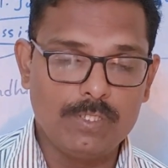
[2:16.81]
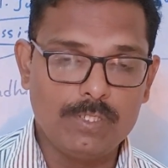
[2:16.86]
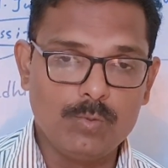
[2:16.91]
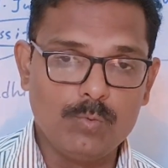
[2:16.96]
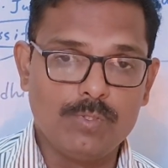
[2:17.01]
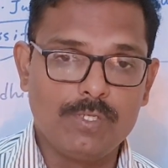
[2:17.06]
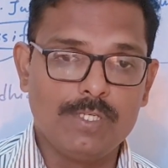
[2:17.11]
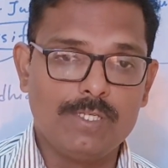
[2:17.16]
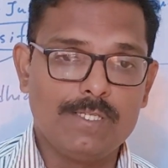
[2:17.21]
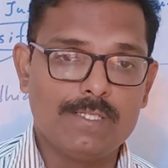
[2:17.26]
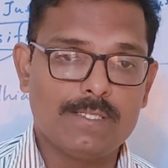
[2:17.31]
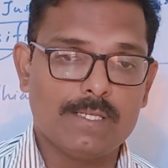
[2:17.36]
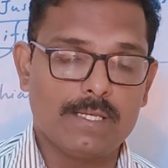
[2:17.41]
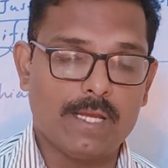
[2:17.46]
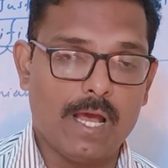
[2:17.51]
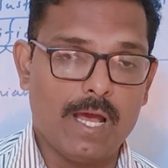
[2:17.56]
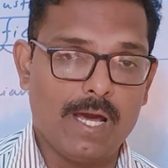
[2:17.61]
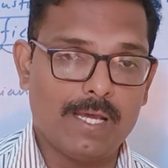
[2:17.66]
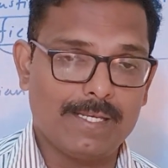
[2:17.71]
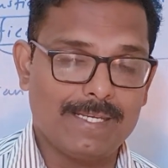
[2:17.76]
We have the
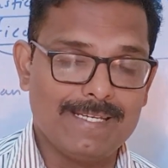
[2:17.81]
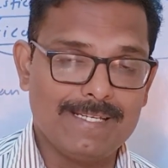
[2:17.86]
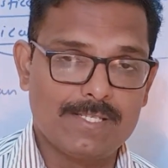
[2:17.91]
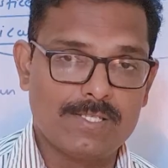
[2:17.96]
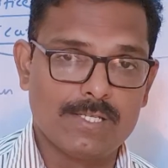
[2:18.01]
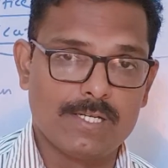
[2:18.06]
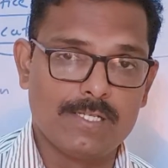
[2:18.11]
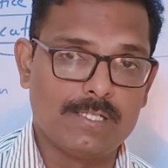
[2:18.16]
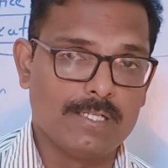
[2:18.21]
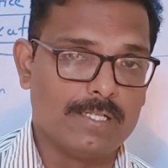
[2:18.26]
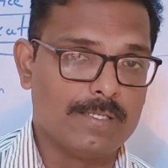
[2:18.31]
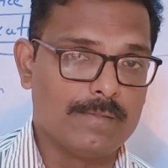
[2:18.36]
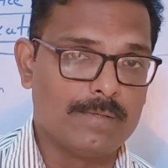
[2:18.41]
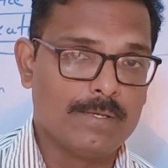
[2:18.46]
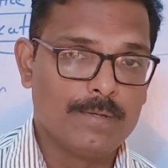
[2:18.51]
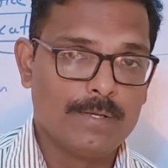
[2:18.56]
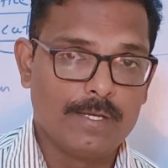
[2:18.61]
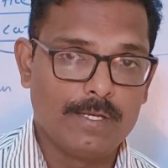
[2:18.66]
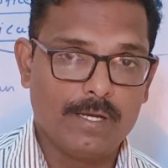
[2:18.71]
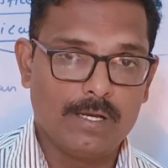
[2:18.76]
duties are
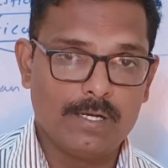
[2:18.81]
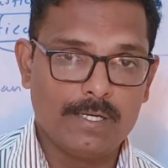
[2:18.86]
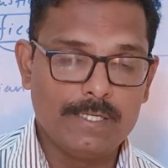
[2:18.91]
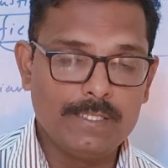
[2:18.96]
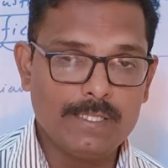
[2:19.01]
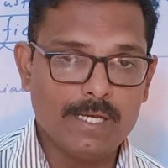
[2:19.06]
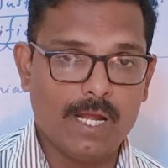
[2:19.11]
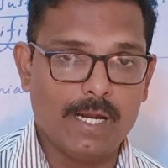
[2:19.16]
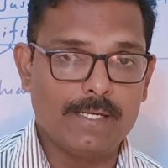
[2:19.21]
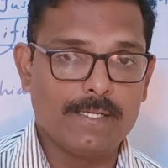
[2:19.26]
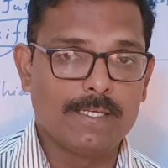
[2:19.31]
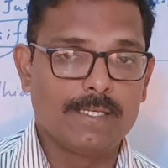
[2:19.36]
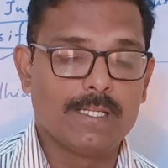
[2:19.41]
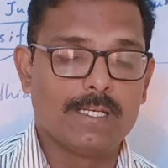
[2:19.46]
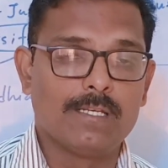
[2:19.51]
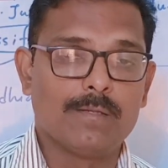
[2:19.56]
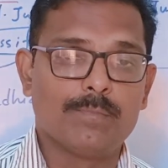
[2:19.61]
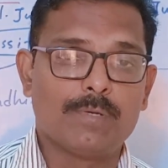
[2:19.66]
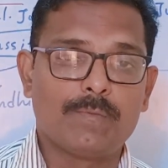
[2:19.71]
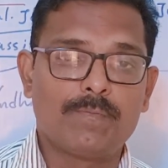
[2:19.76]
inserted
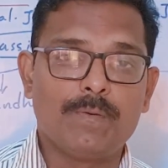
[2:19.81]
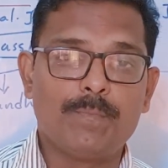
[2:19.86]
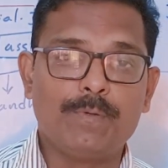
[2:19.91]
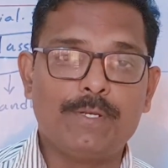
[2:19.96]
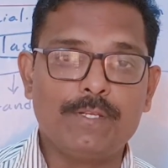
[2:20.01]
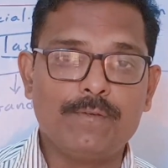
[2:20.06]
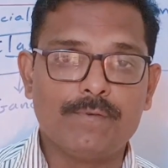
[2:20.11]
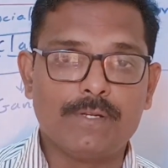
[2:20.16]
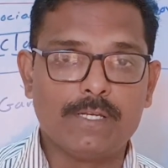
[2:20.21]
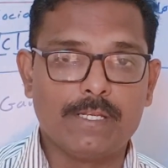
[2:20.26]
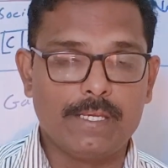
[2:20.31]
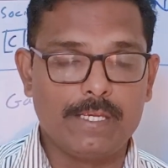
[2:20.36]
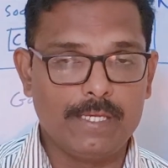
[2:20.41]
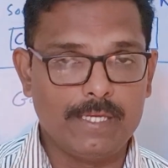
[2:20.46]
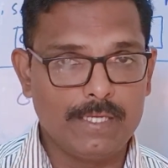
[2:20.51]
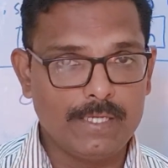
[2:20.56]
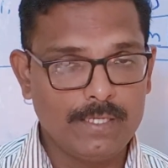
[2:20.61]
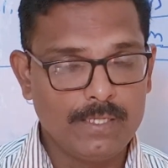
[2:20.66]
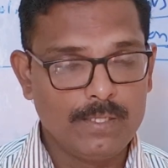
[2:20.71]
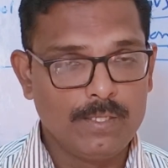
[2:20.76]
in the article number
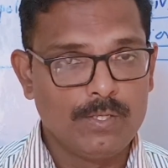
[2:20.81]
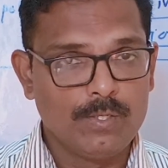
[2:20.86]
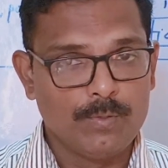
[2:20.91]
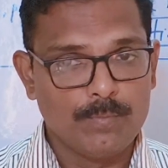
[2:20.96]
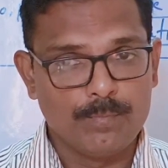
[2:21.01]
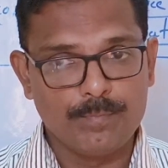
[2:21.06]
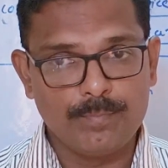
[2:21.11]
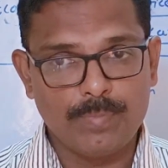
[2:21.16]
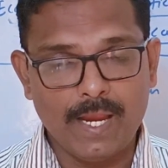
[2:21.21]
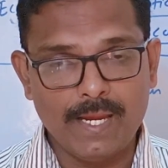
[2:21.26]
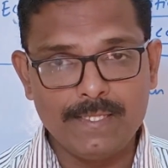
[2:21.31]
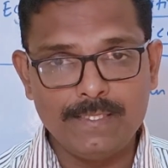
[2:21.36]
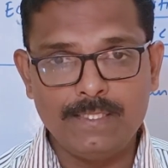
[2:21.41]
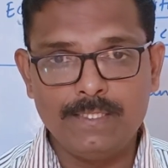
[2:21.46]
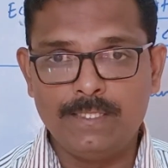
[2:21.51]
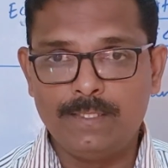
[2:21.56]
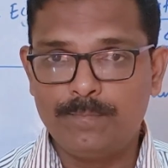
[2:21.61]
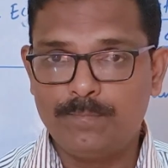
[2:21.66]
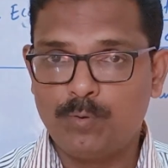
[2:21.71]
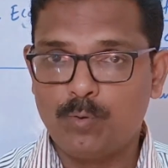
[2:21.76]
51A
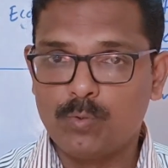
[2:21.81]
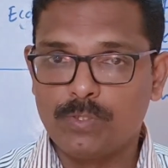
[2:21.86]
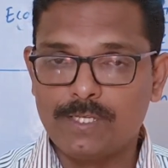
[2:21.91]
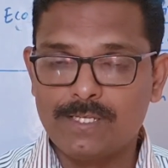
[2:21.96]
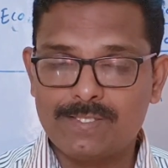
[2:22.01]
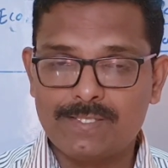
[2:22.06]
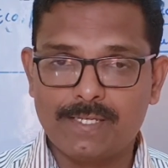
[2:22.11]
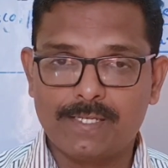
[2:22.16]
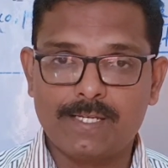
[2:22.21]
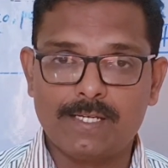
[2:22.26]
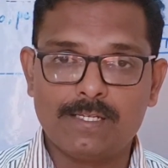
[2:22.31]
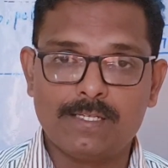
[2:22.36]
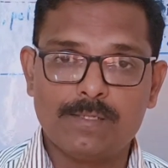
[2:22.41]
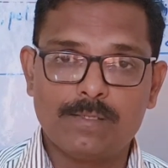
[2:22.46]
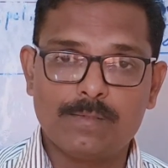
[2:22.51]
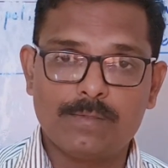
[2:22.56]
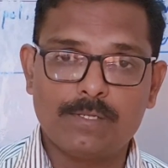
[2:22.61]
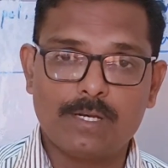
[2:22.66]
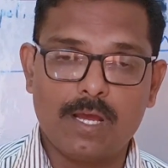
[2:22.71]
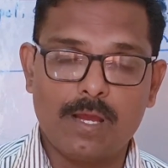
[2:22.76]
by the
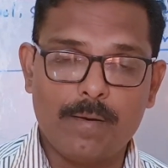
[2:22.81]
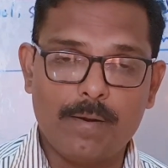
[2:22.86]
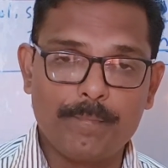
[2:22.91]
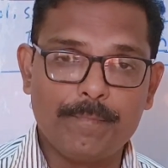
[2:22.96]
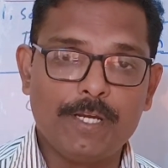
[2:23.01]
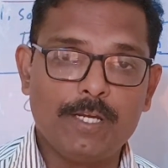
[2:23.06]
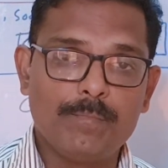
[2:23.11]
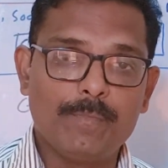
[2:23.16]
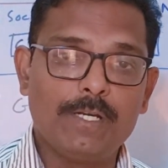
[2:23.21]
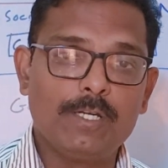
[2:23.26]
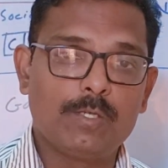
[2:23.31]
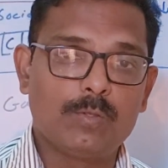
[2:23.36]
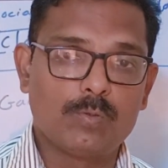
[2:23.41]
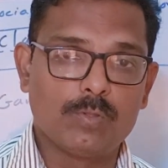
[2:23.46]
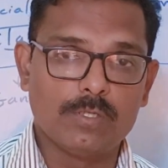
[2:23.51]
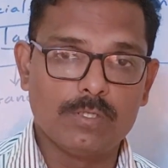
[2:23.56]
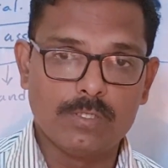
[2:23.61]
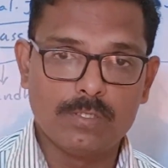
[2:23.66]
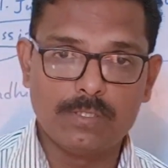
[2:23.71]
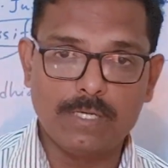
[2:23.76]
42nd
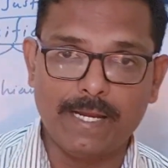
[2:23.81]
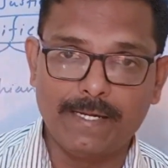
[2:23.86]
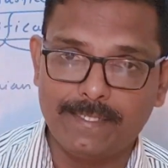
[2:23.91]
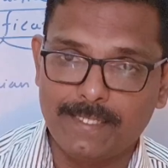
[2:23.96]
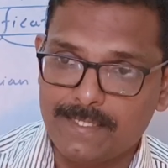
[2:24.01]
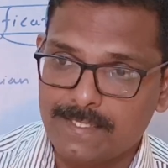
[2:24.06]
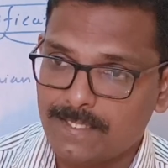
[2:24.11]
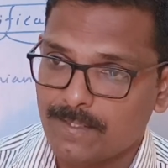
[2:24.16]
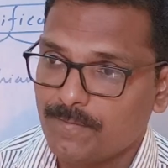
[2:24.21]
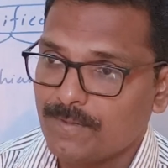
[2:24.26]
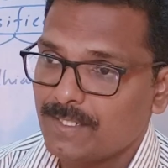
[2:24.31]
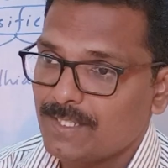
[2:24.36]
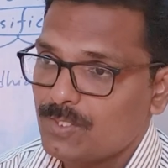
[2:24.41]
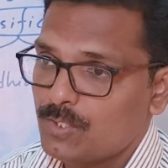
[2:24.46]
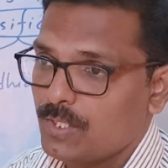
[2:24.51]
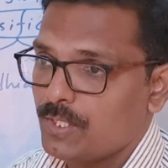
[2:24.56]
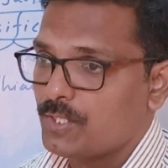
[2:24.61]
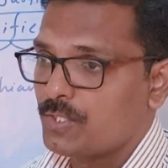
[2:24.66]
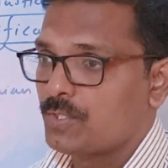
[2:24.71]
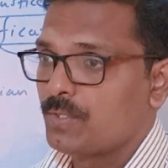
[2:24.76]
amendment
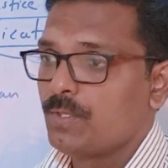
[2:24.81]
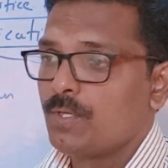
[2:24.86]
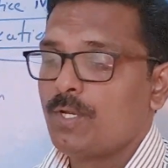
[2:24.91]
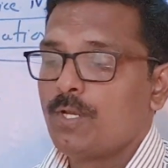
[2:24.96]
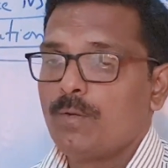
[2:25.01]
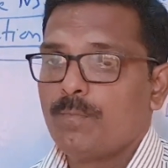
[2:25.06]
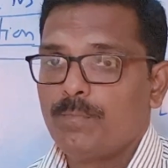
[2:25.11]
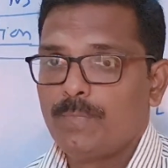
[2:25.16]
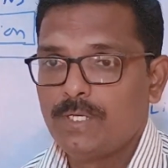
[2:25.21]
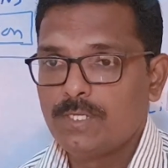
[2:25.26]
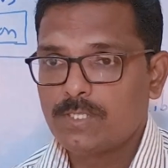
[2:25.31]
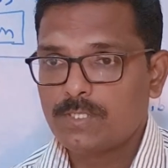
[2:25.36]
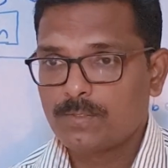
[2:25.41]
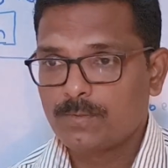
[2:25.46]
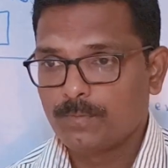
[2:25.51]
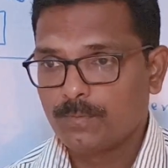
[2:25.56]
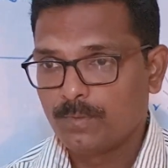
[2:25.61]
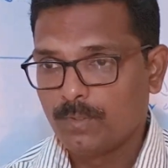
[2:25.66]
1976.